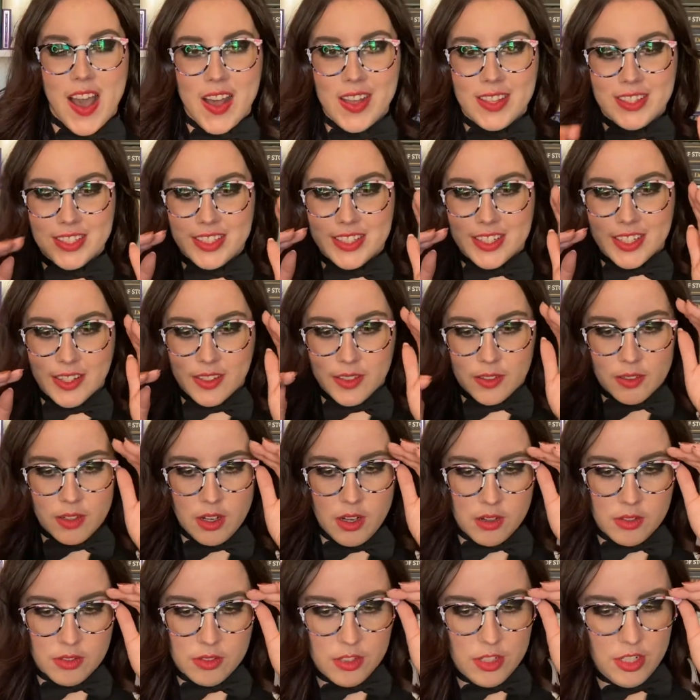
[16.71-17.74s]
Also,
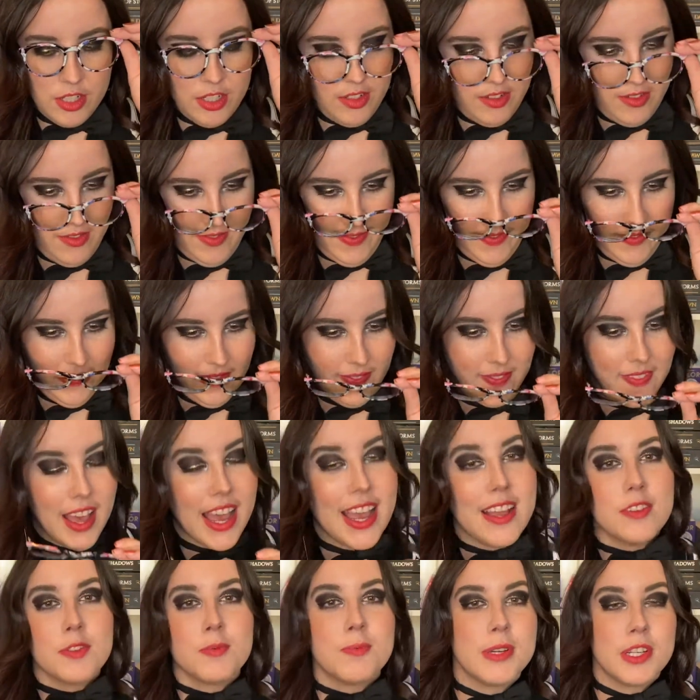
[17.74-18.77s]
oh shoot,
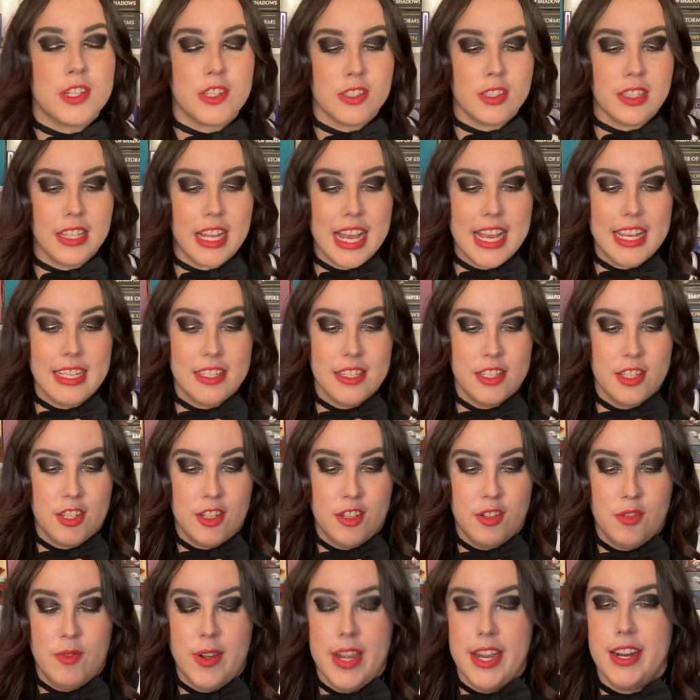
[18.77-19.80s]
I have special glasses
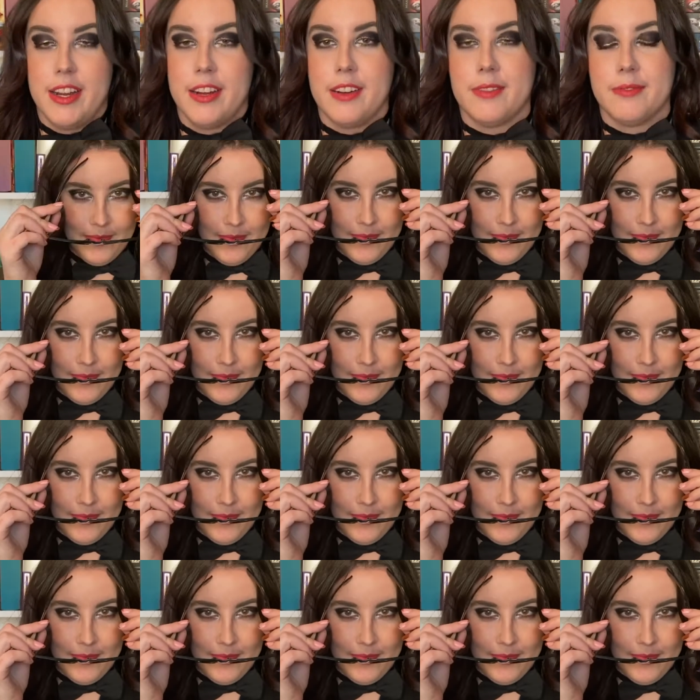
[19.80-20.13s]
to wear.